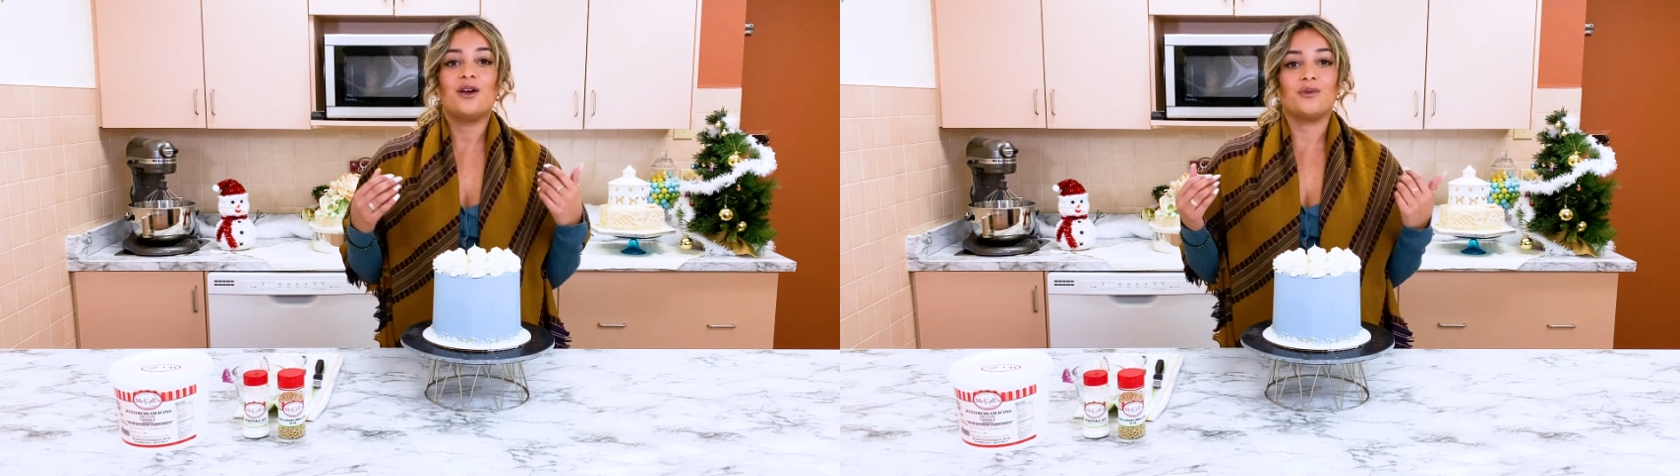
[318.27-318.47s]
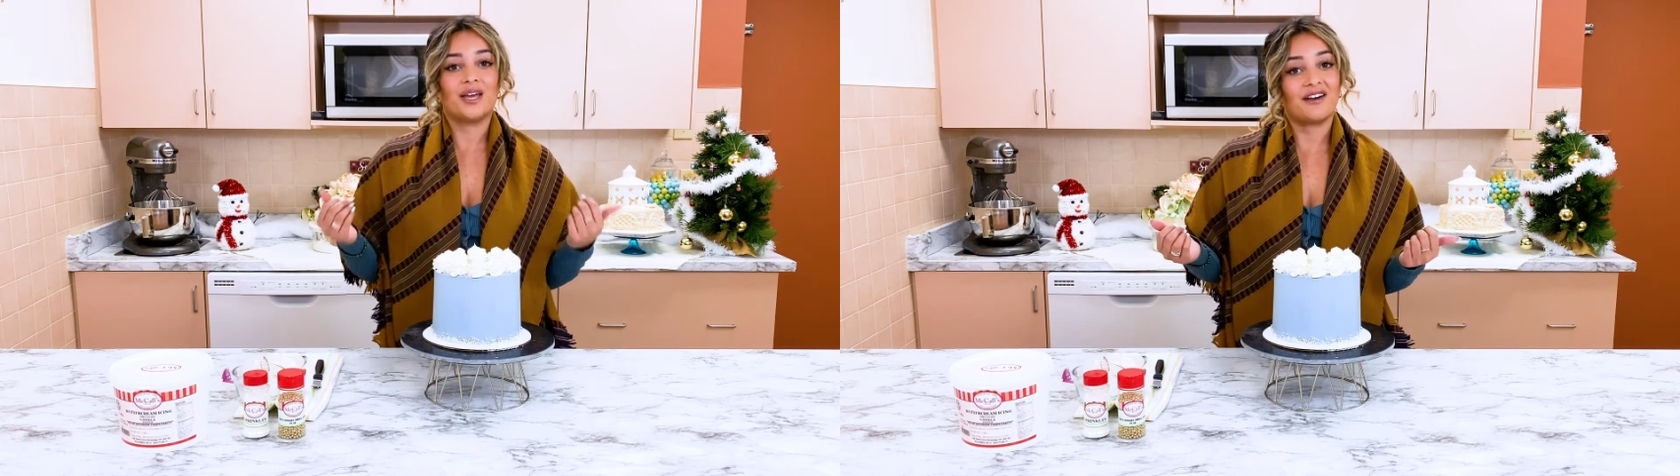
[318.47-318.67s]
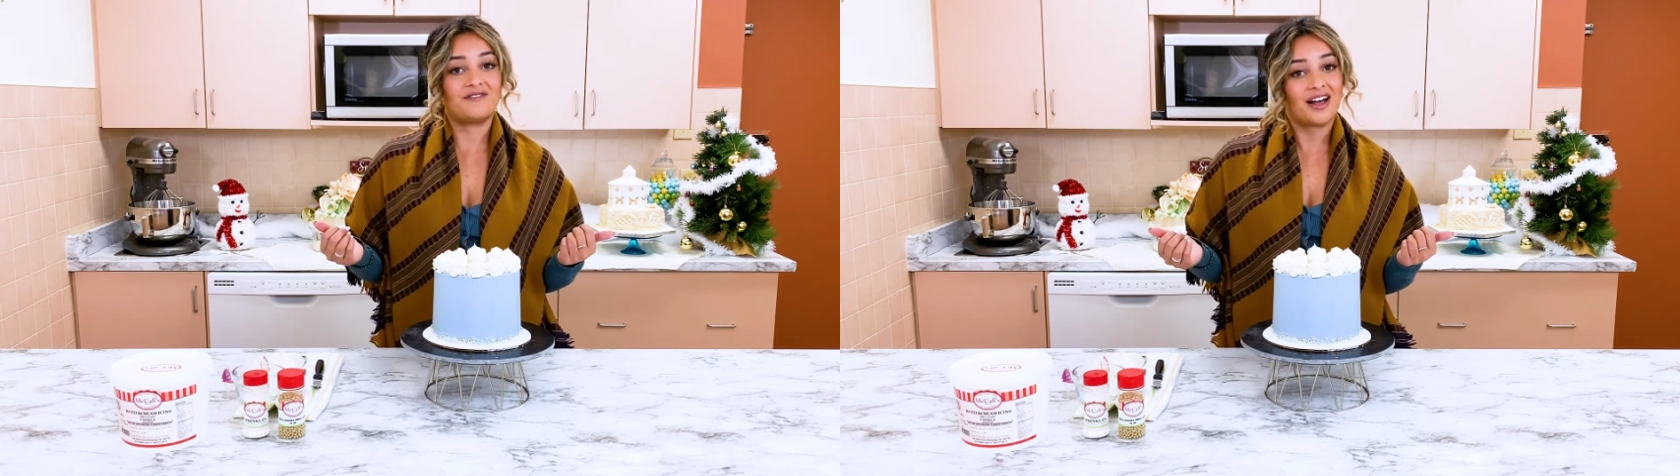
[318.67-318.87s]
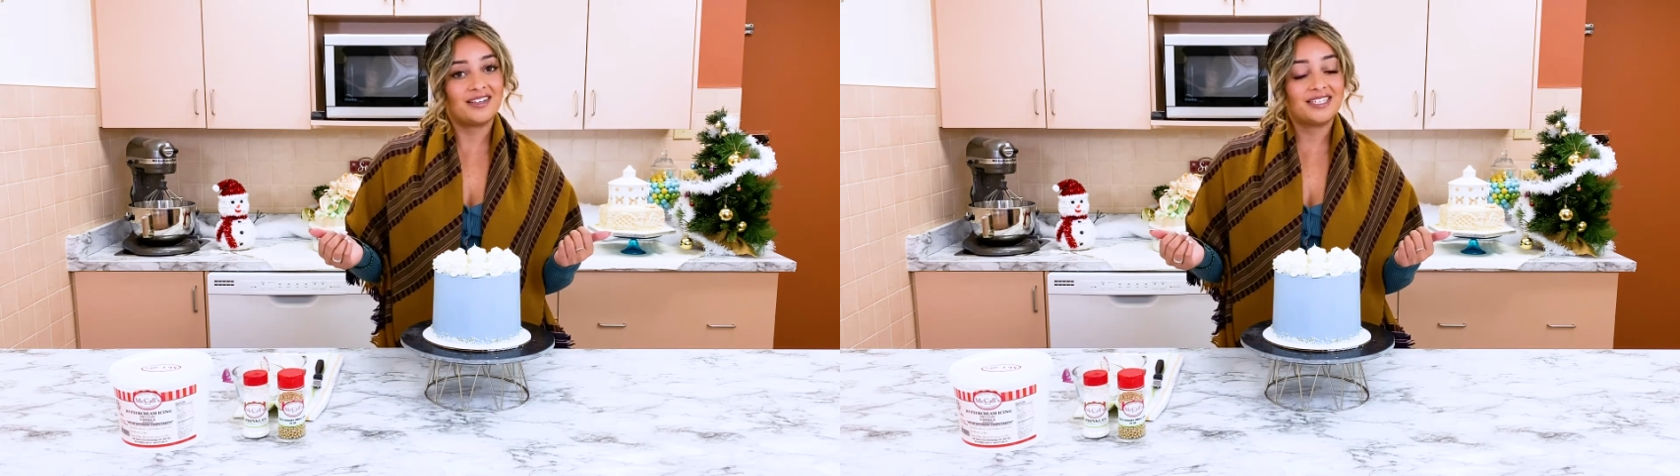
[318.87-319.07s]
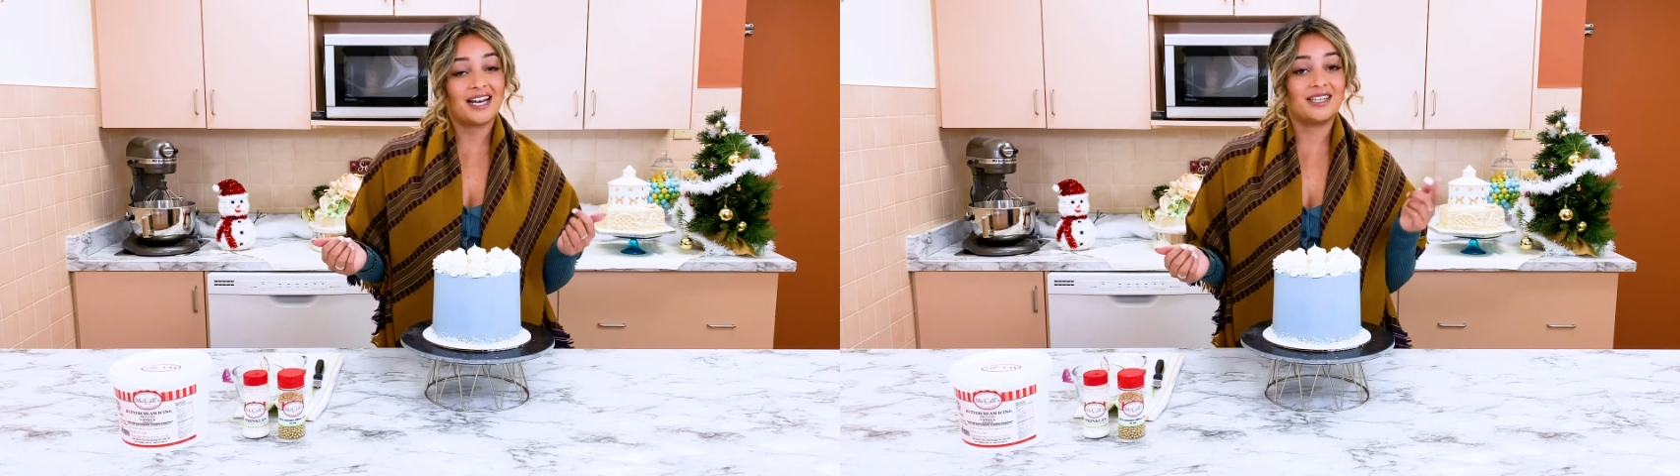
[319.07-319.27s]
We have
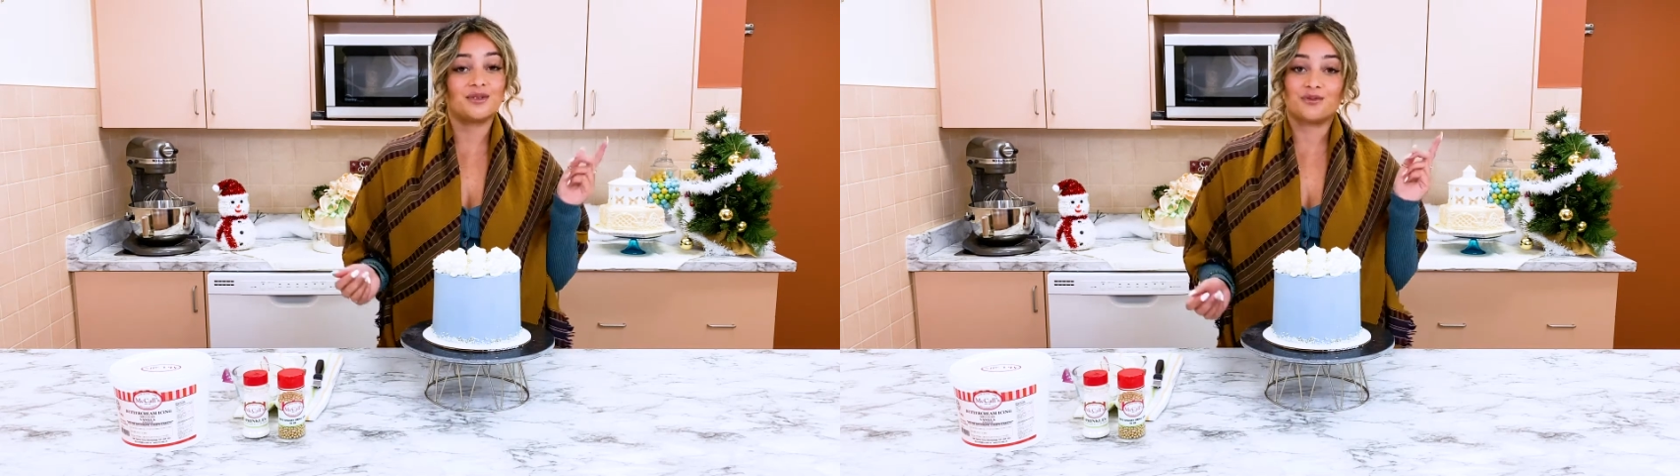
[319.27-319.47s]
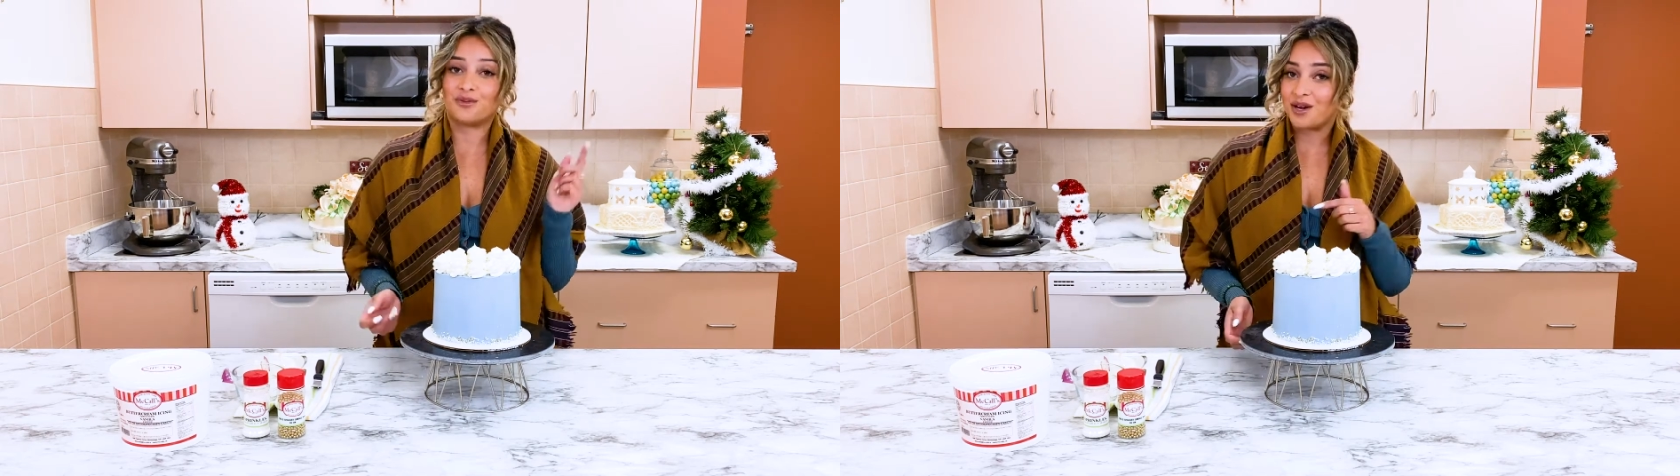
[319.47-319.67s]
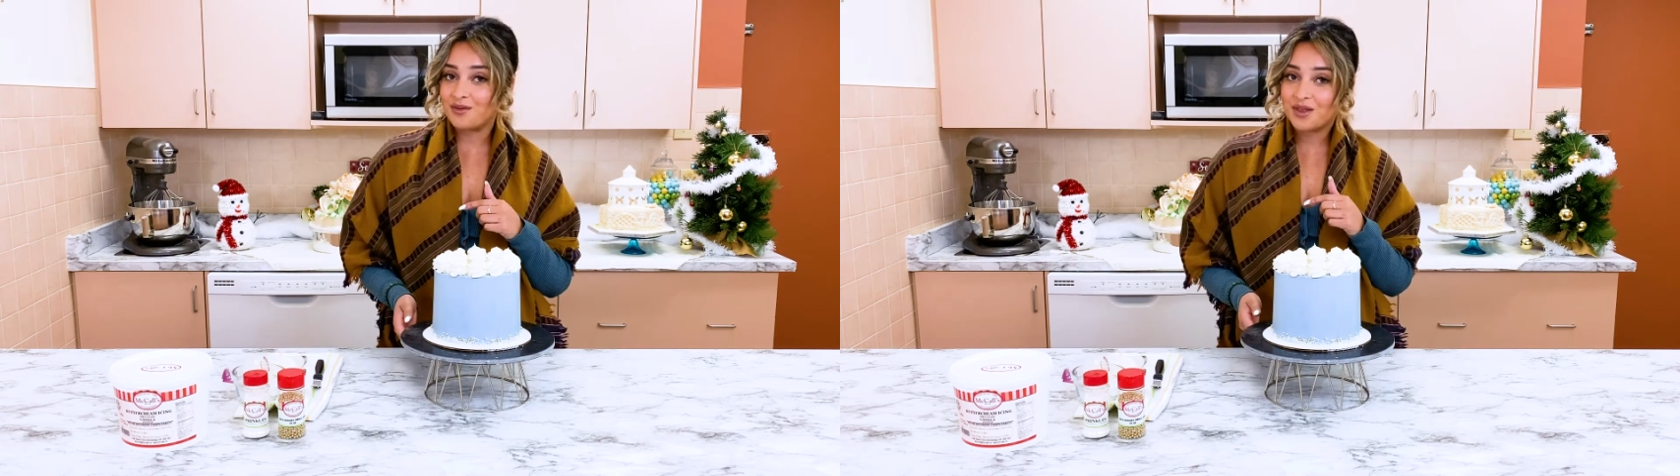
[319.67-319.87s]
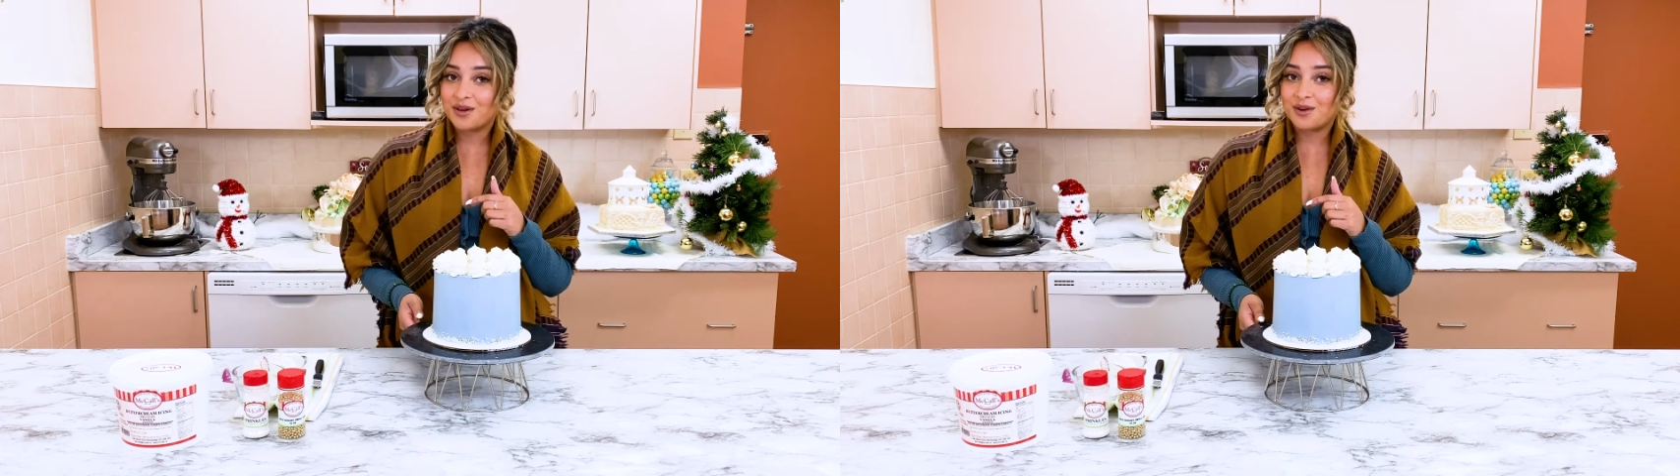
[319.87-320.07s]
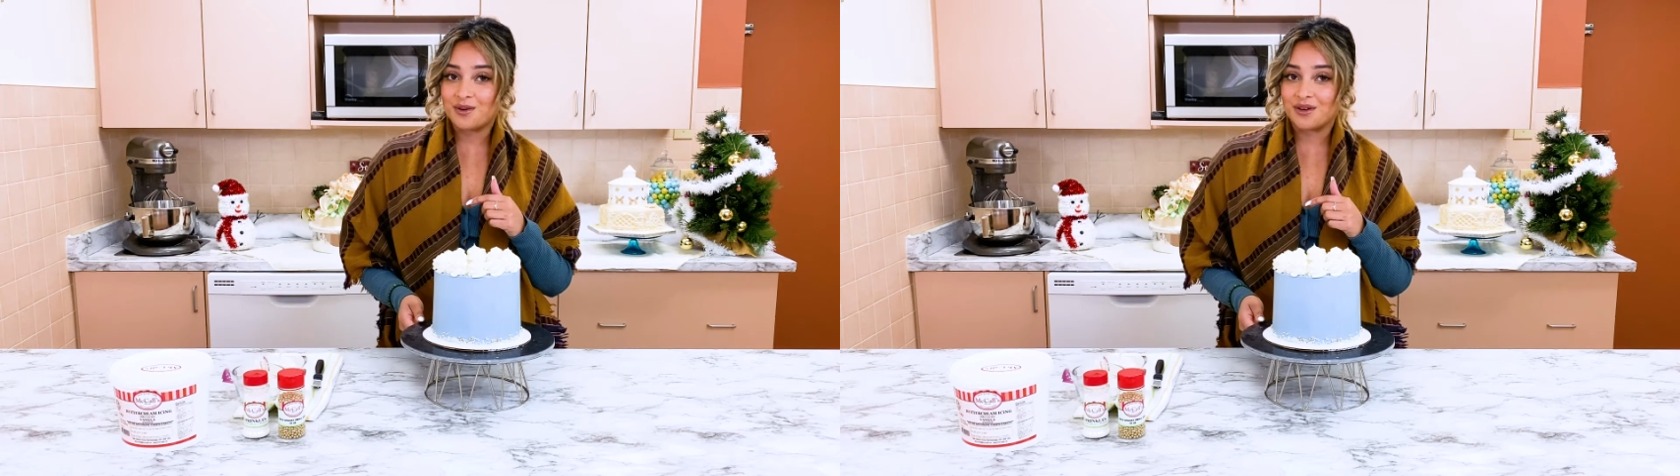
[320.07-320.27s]
Valentine's right around the
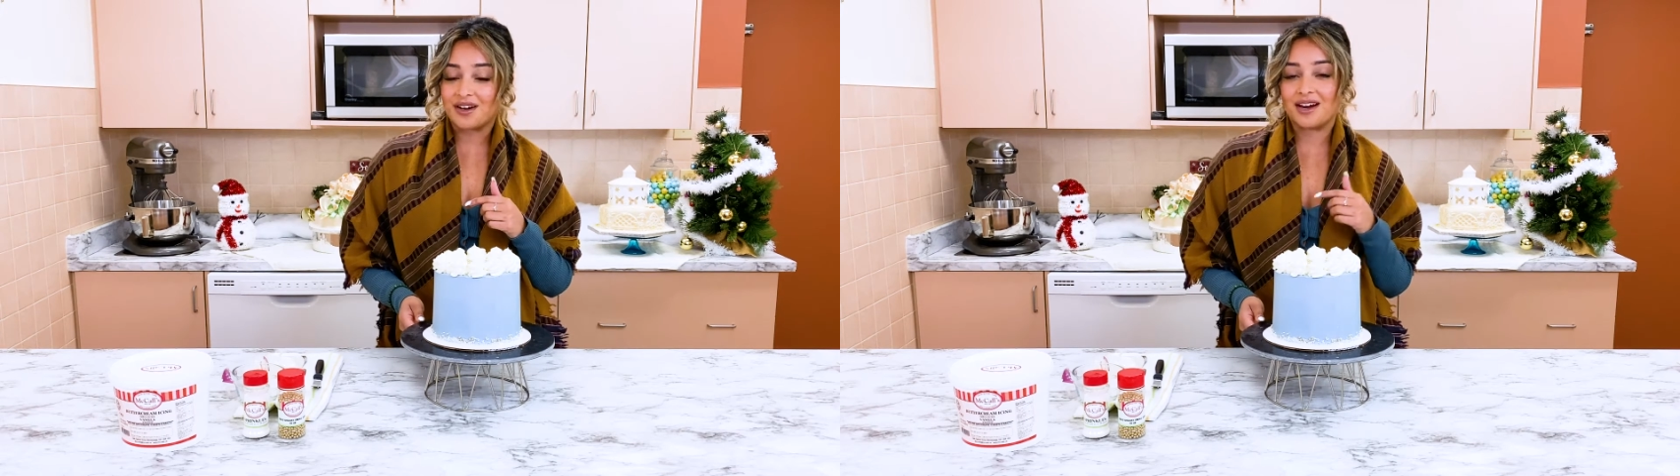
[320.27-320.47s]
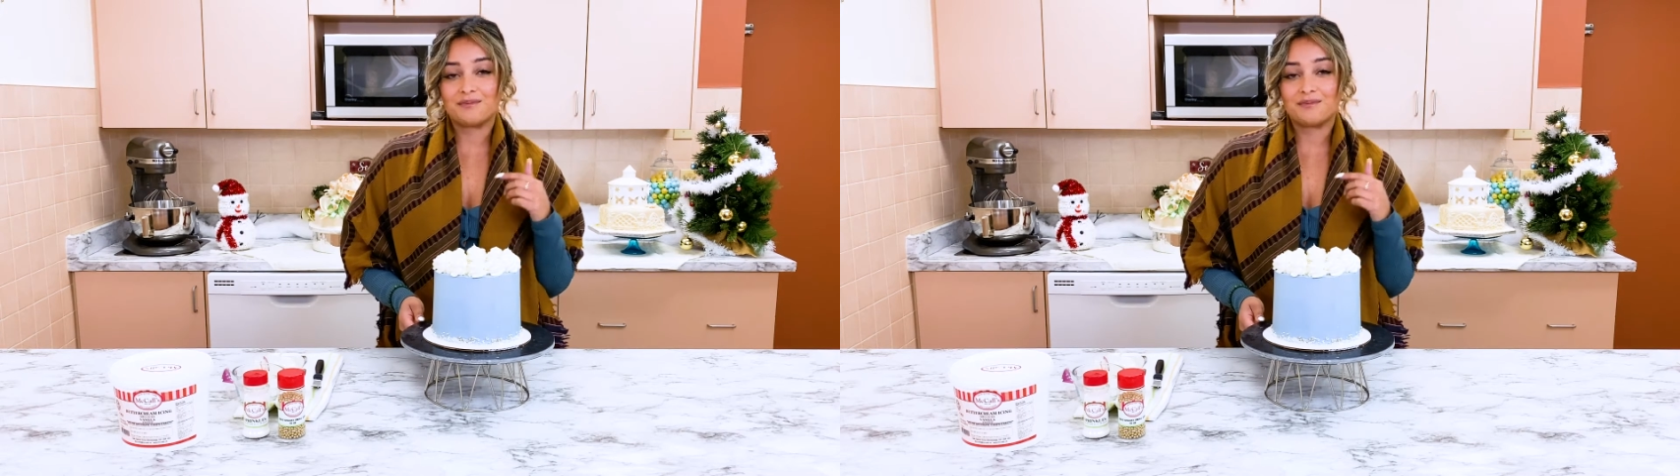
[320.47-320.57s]
corner,